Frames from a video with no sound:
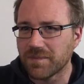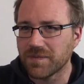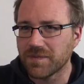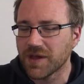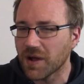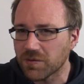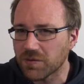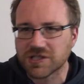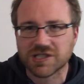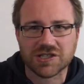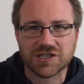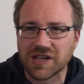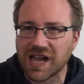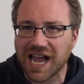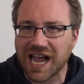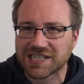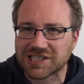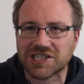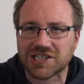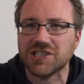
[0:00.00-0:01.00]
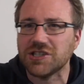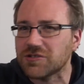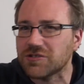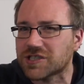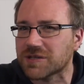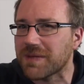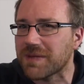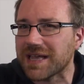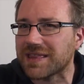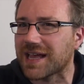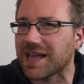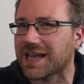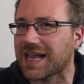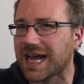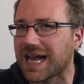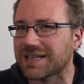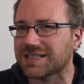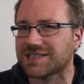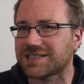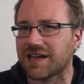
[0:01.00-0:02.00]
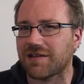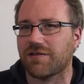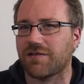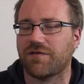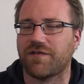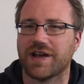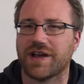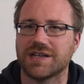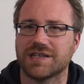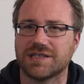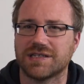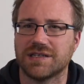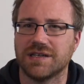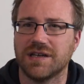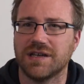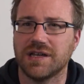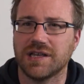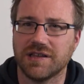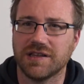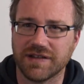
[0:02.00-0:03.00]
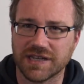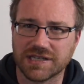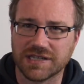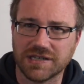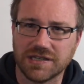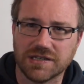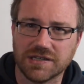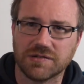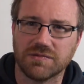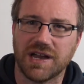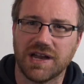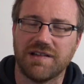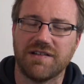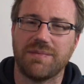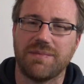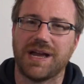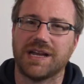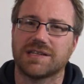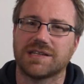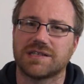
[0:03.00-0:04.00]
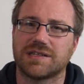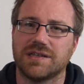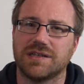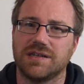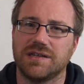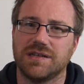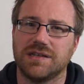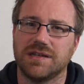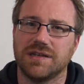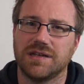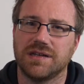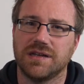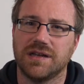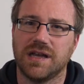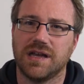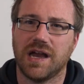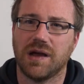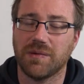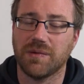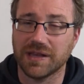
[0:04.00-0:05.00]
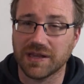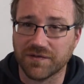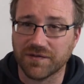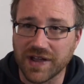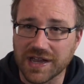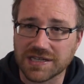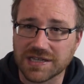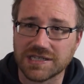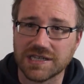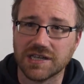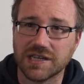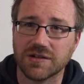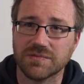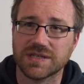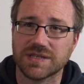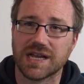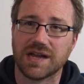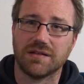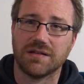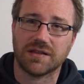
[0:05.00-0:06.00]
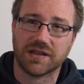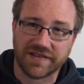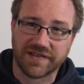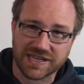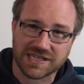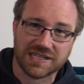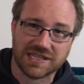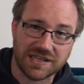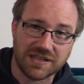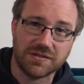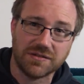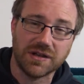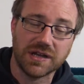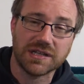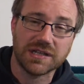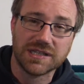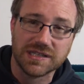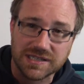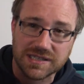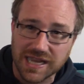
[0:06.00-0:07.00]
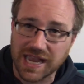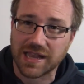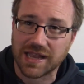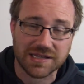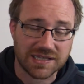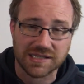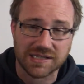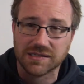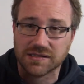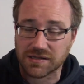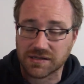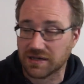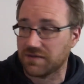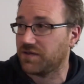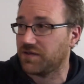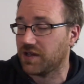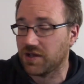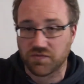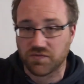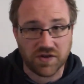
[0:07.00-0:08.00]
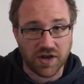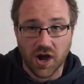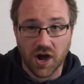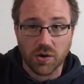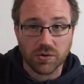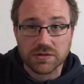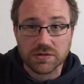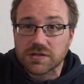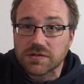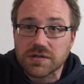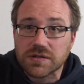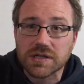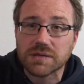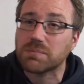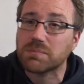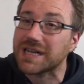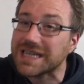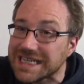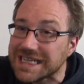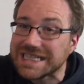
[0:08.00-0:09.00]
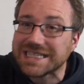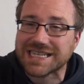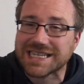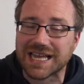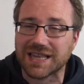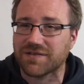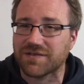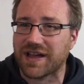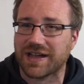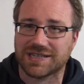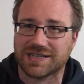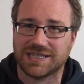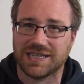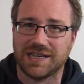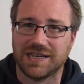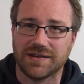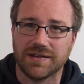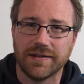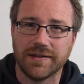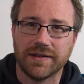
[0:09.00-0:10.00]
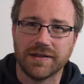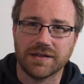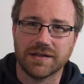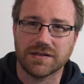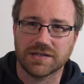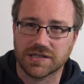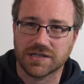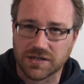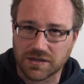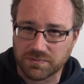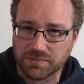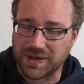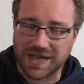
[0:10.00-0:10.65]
no one's asking you to make that kind of sacrifice. They're asking you to wear a mask. And when the vaccine comes out, they're asking you if you're old, please get the vaccine because